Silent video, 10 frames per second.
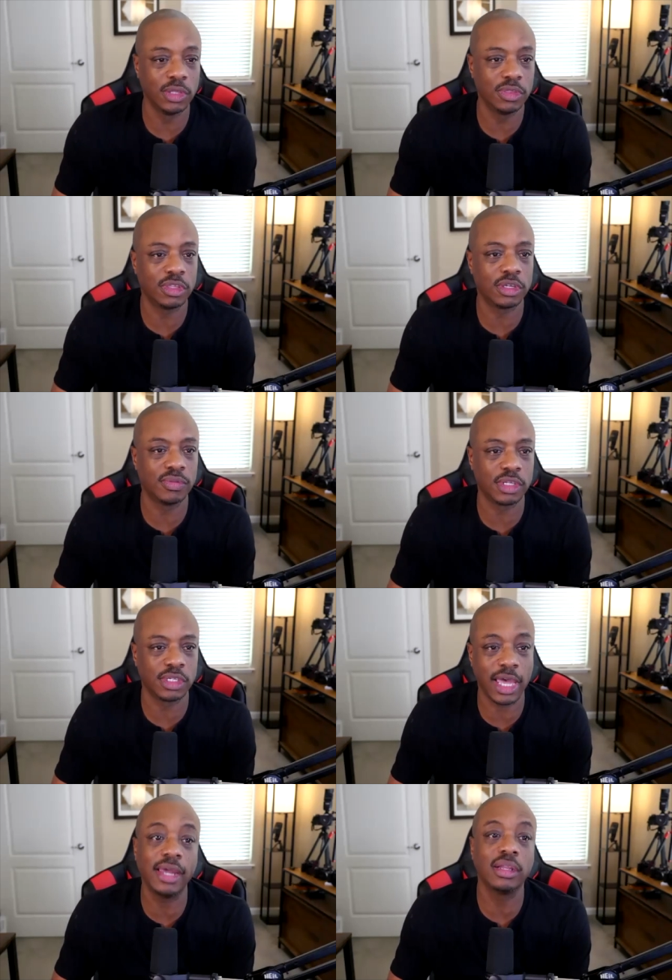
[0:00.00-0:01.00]
the the
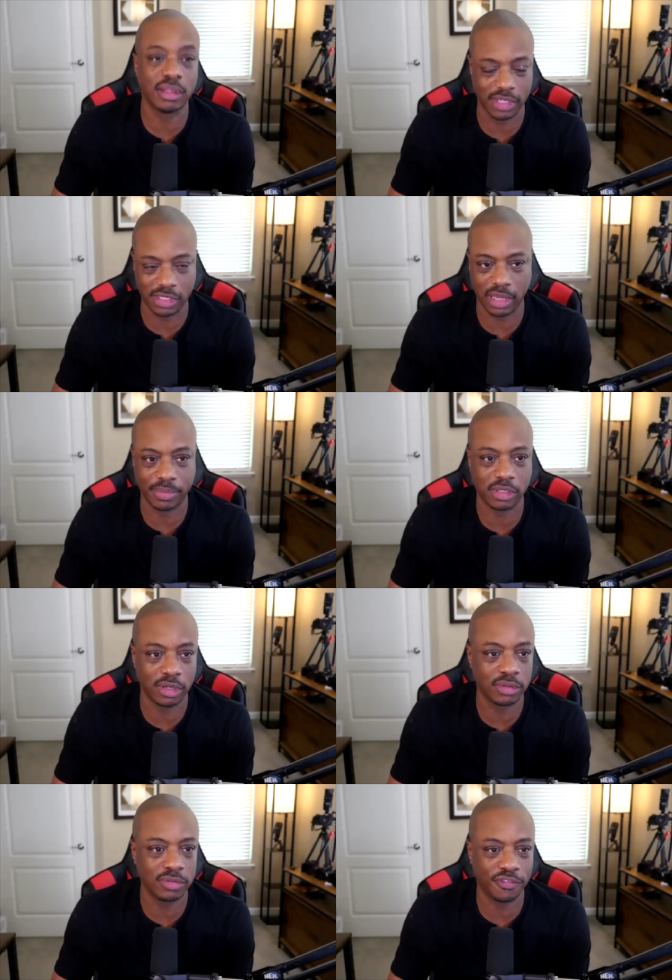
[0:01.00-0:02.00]
title of this
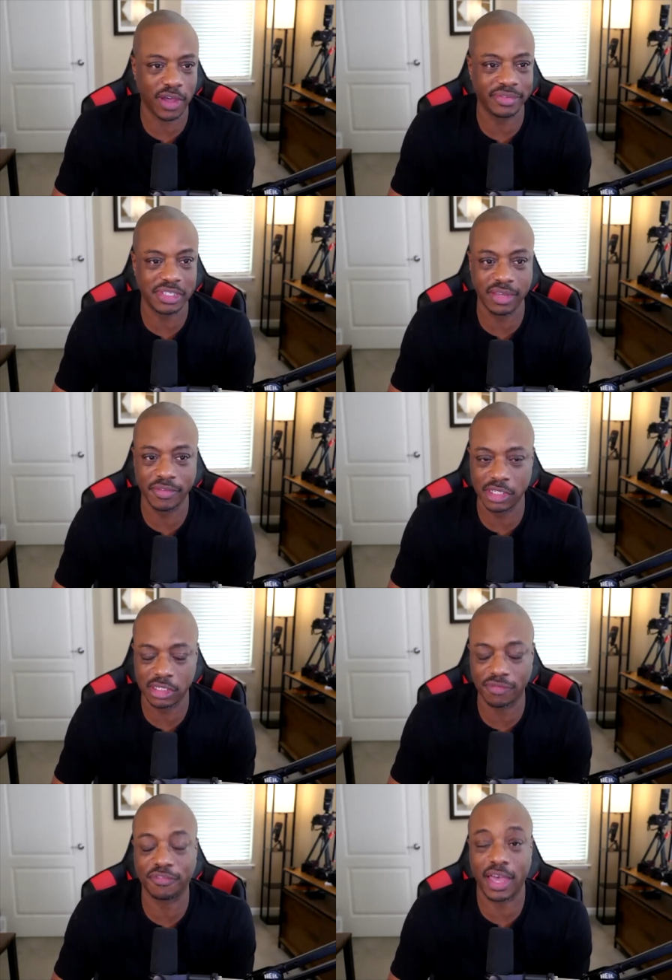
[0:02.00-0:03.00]
episode five
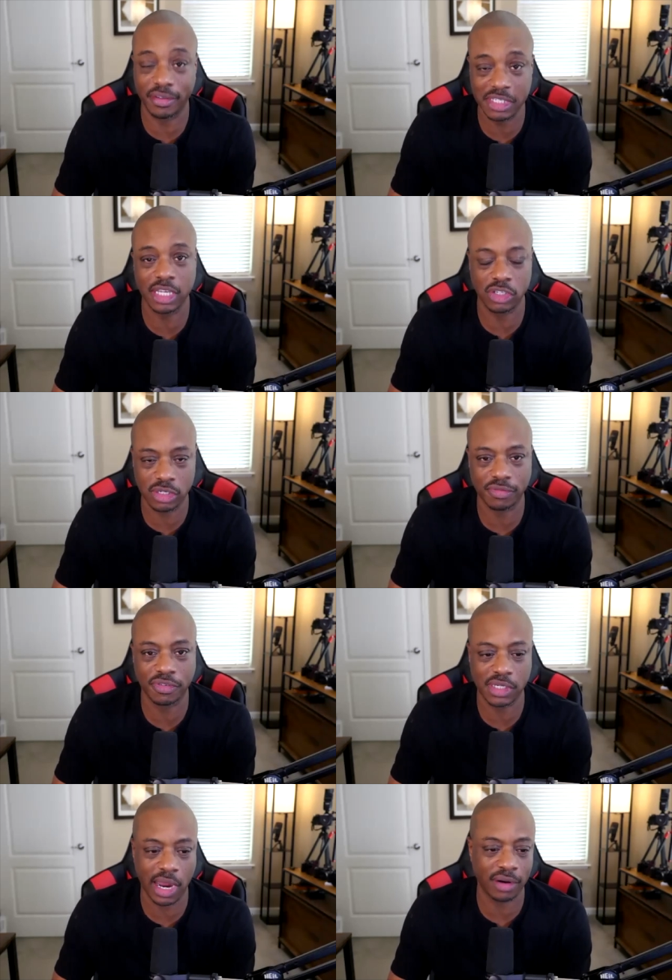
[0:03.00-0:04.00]
stages five stages of
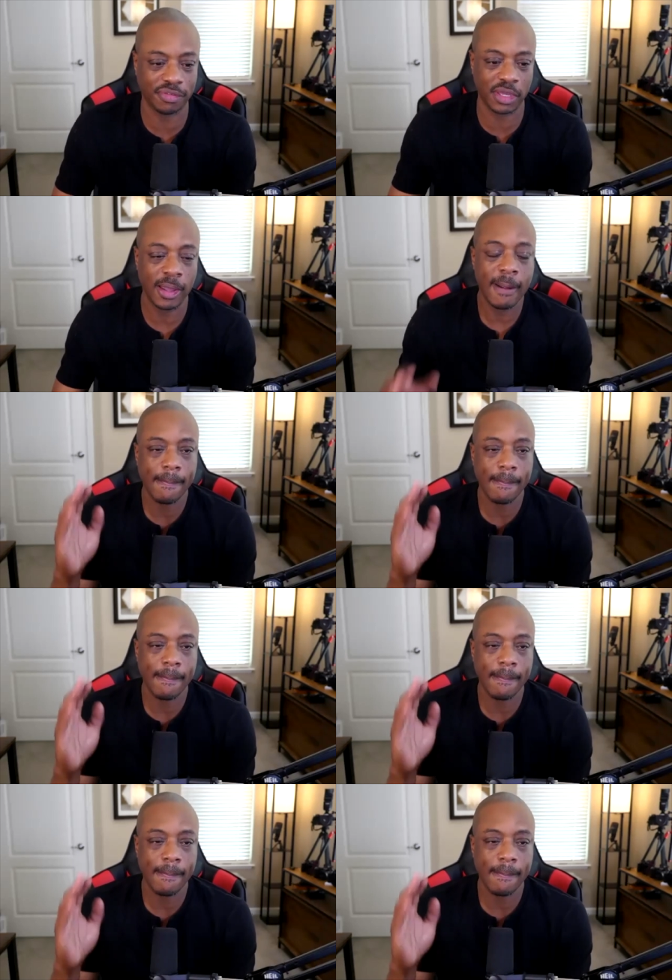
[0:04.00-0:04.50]
photography